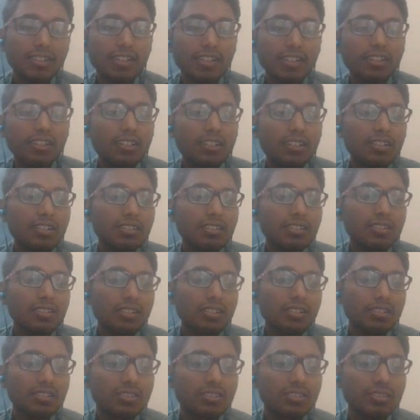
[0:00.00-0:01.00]
and
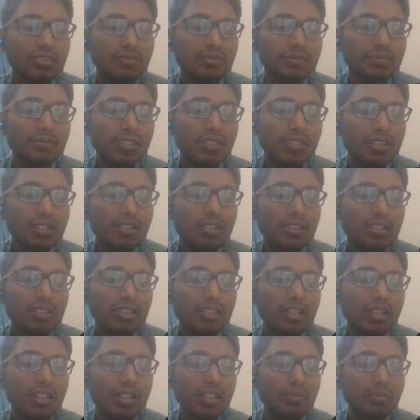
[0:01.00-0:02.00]

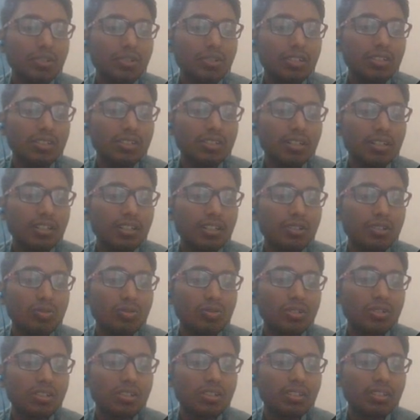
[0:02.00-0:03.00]
then I have decided
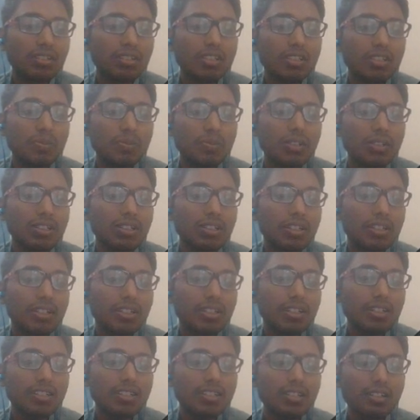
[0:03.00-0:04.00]
to split the
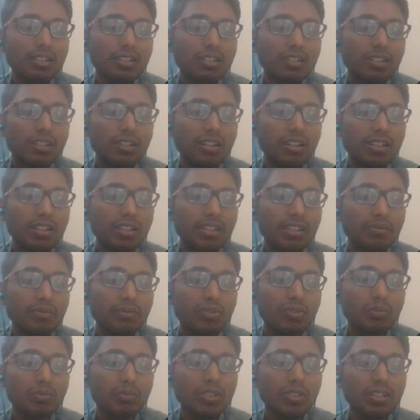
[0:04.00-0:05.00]
data set and again
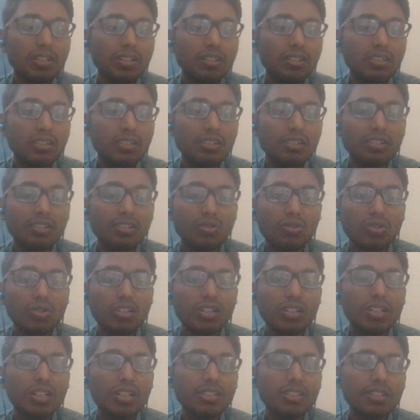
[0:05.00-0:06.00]
from the whole
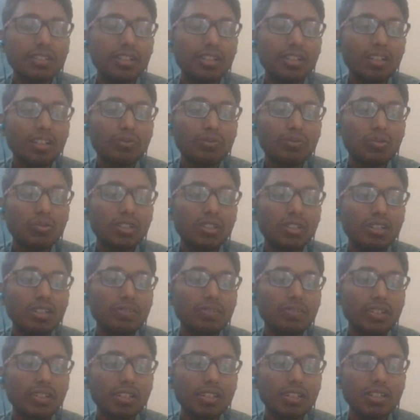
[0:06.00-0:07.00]
data set df to df
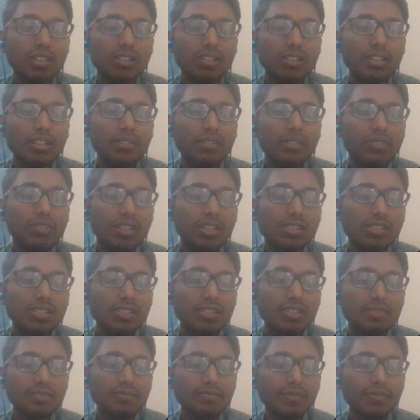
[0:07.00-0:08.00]
train and df test.
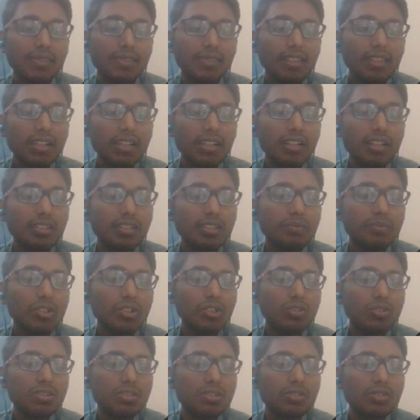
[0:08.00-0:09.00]
And
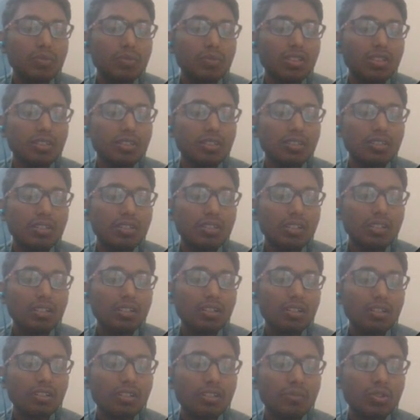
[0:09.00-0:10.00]
because
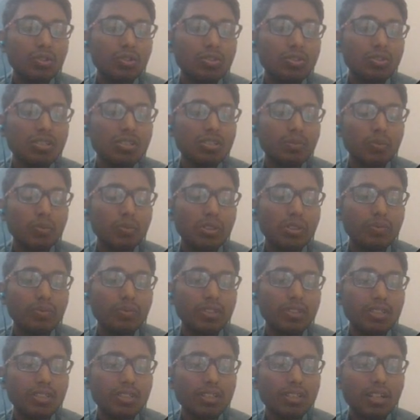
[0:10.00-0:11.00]
some of the
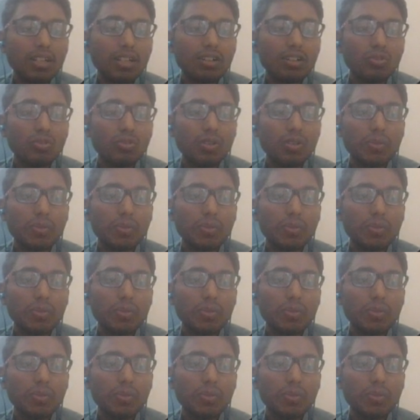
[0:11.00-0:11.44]
features are not